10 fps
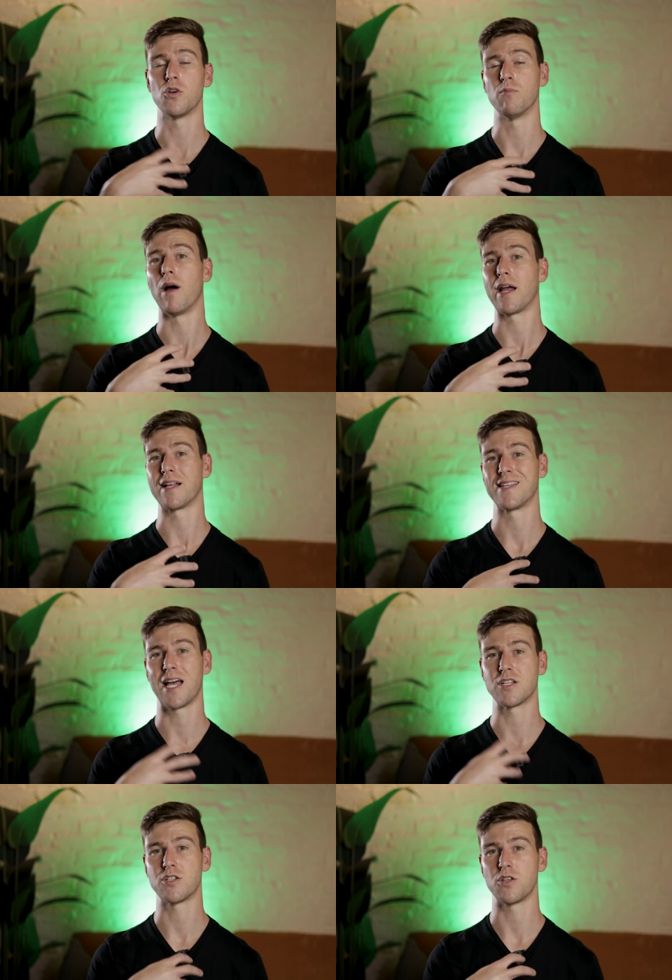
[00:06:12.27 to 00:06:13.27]
your mic
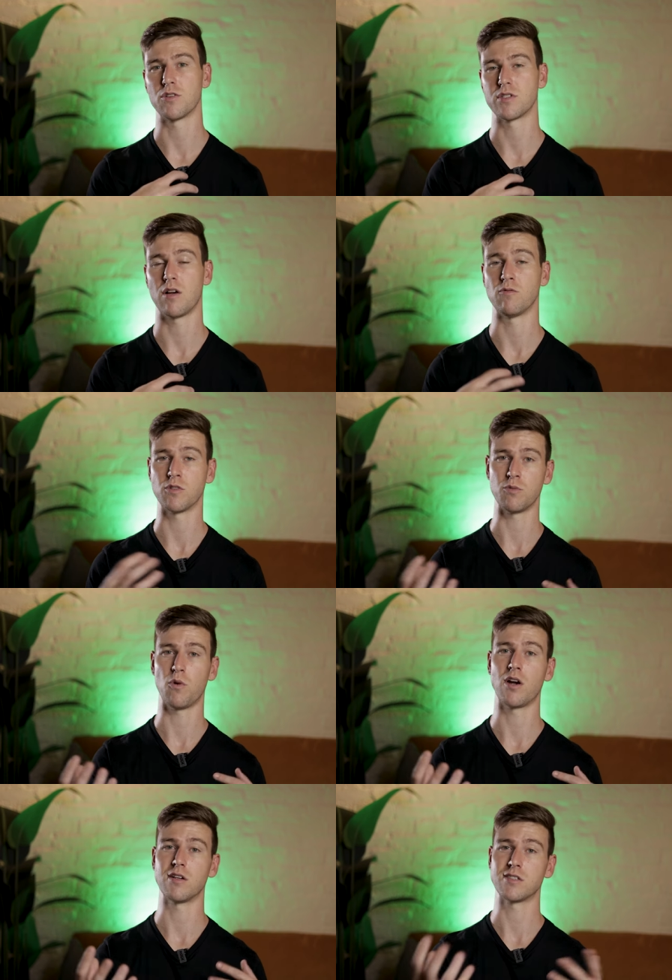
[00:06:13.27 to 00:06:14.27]
attached to yourself with the
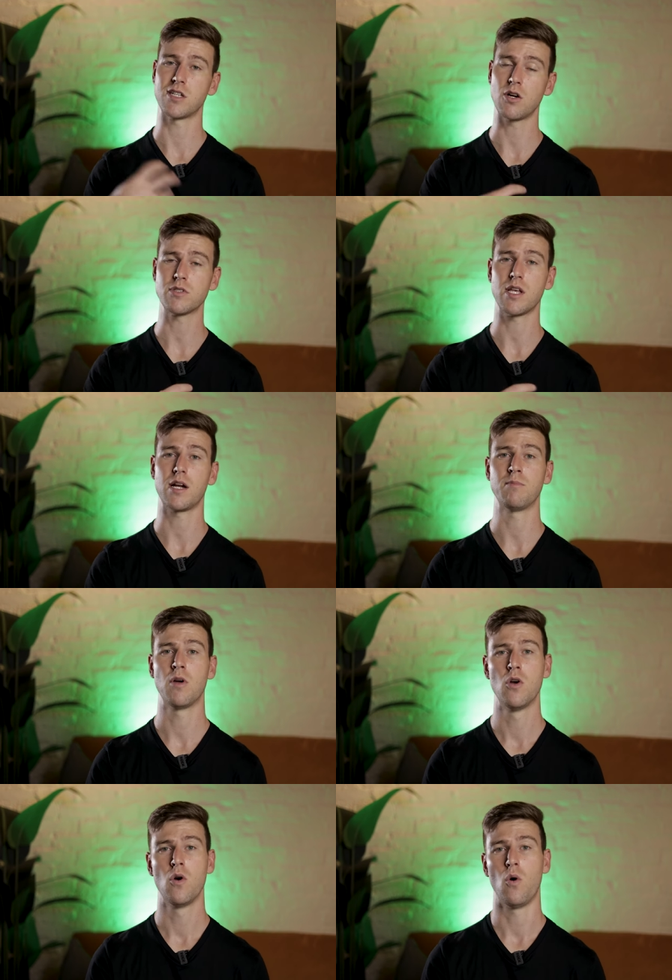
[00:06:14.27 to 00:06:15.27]
wireless go setup